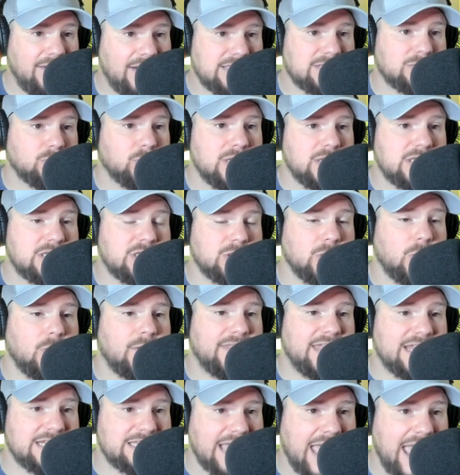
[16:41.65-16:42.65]
Let's restore
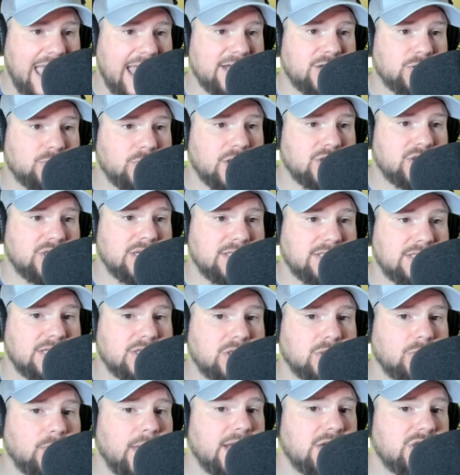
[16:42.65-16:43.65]
this edge rushing
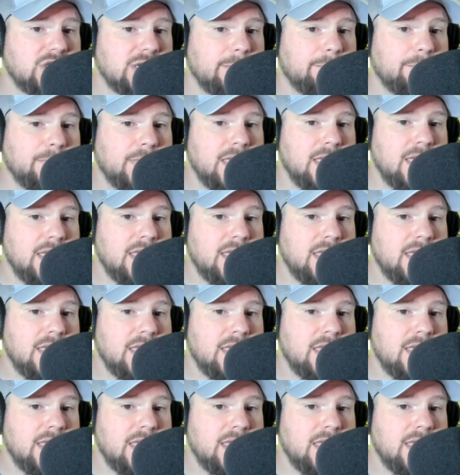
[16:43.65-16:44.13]
situation.